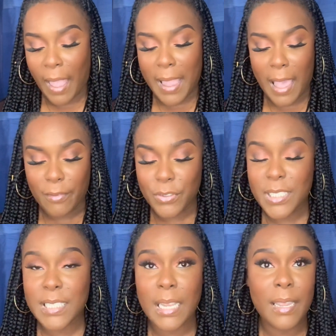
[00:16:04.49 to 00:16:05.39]
i have to
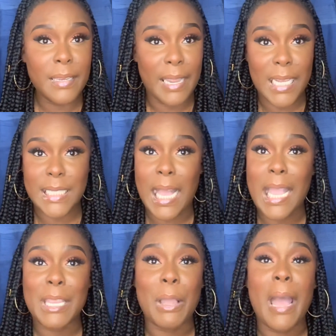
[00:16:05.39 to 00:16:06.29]
say yes
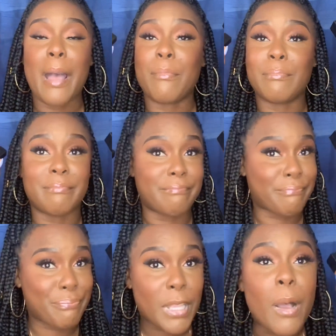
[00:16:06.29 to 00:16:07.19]
i am
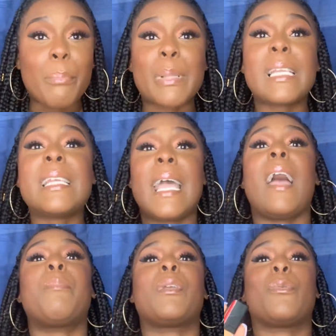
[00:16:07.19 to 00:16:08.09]
completely
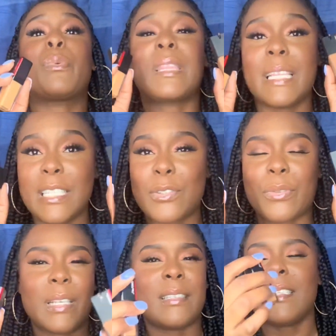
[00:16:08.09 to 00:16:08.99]
happy with these two
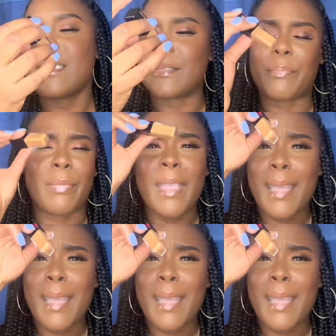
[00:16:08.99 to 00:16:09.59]
things listen